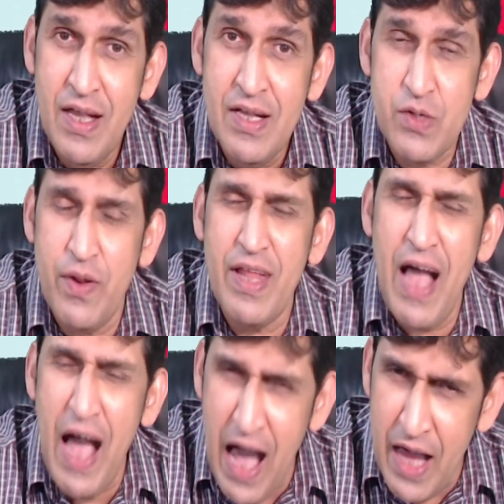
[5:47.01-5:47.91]
so that
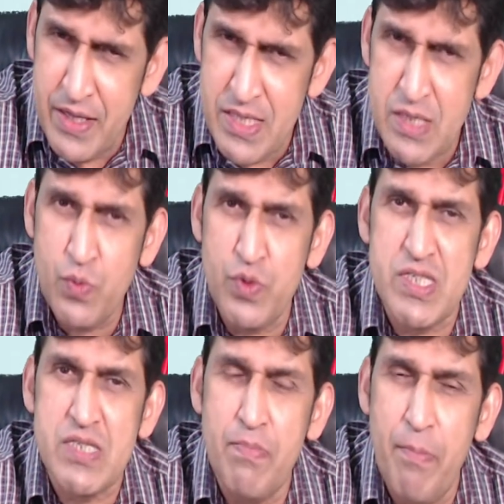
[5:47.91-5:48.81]
others would
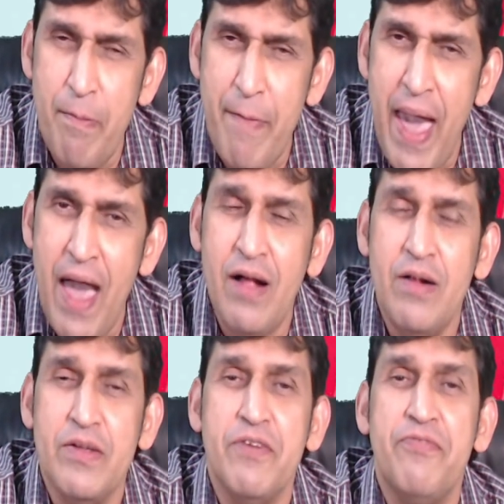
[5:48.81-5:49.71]

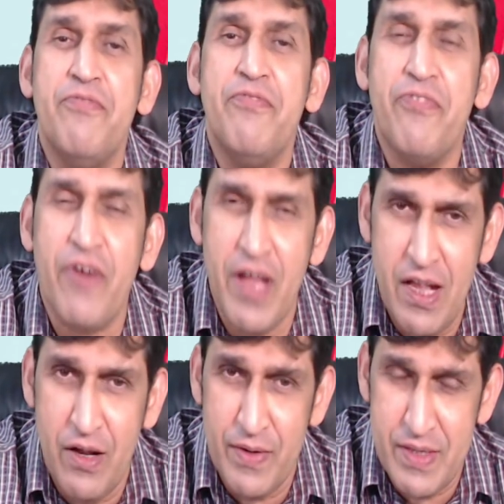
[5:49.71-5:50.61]
smell the
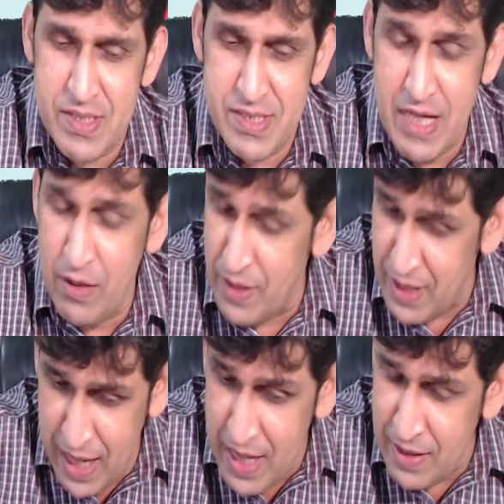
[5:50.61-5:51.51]
fragrance. Now
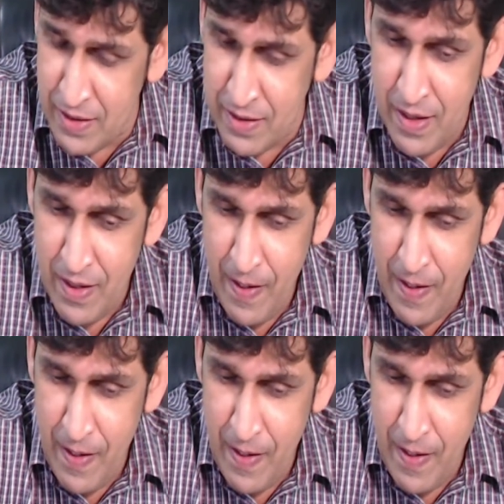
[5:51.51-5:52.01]
again,